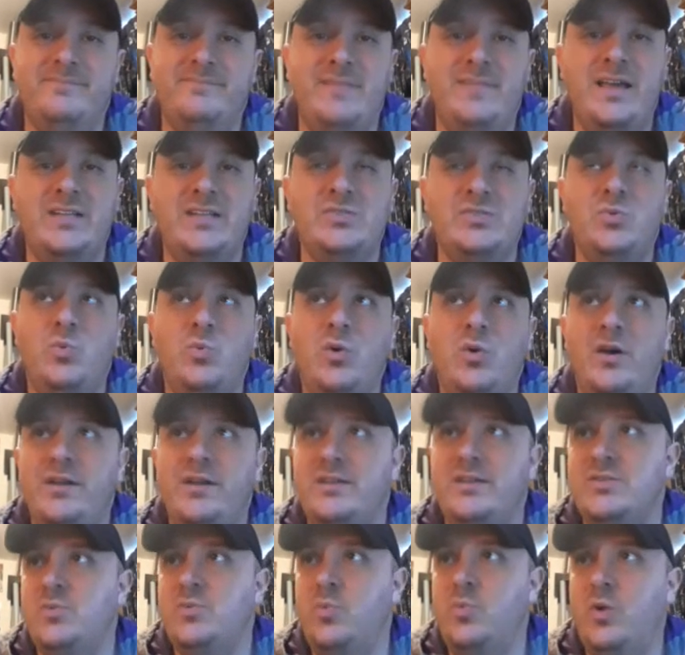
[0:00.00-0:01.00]
Next
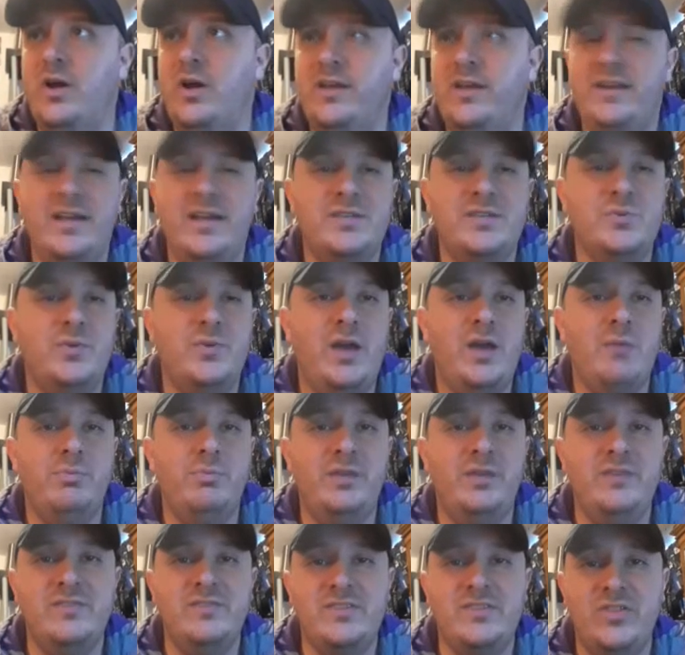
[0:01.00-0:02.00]
one is what? Next one I
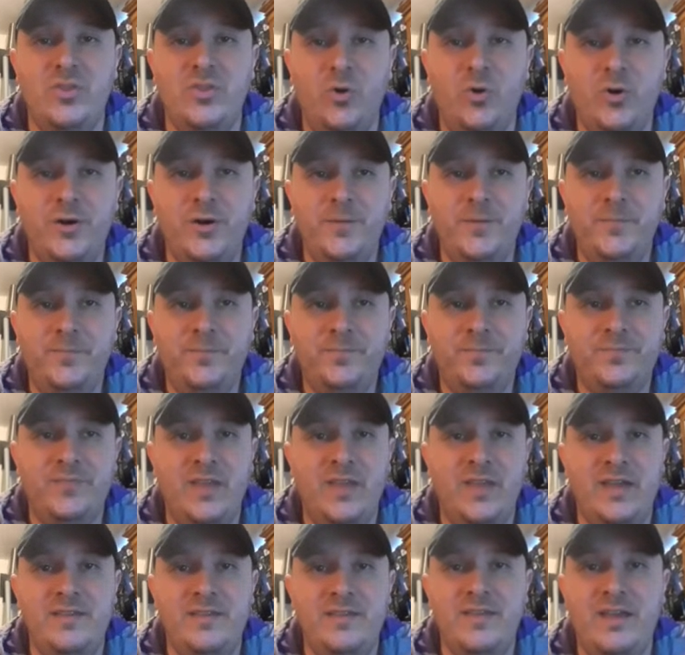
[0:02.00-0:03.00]
believe is Thor.
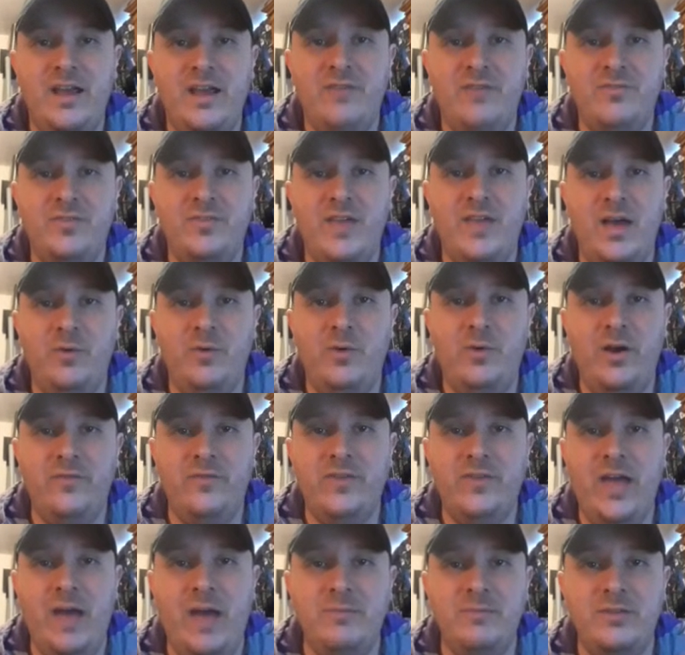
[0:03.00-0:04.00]
And then after that, we'll
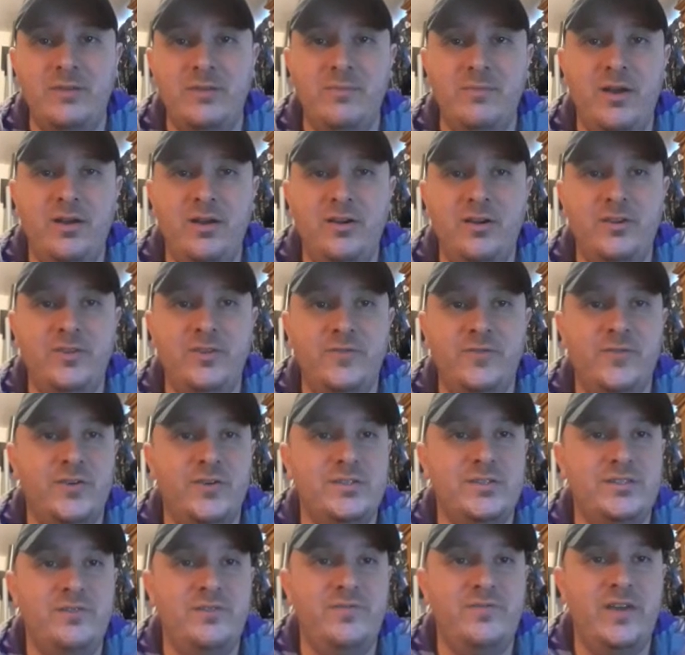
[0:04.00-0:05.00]
have Captain America: The
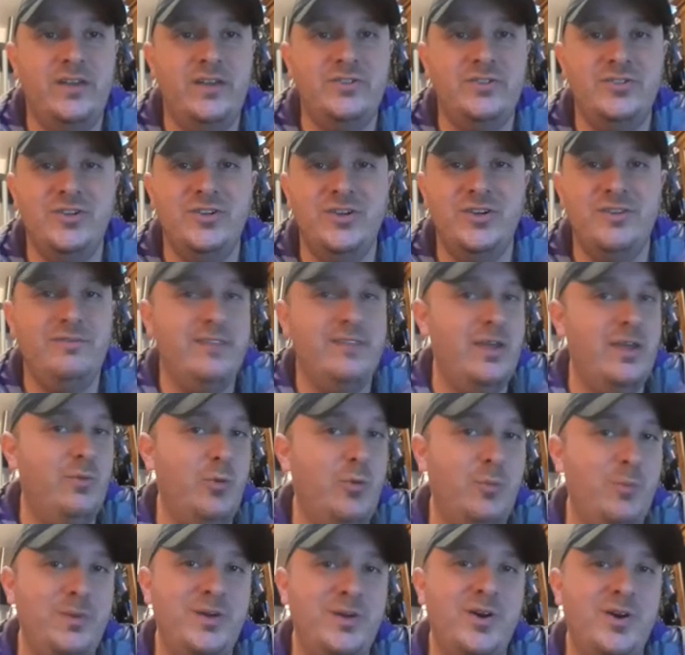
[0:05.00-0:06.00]
First Avenger, and
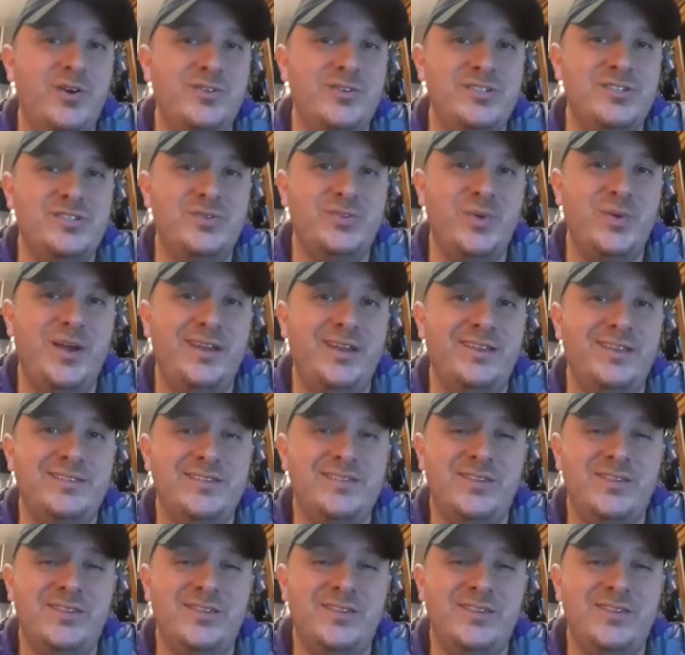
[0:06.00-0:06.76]
then we'll be going straight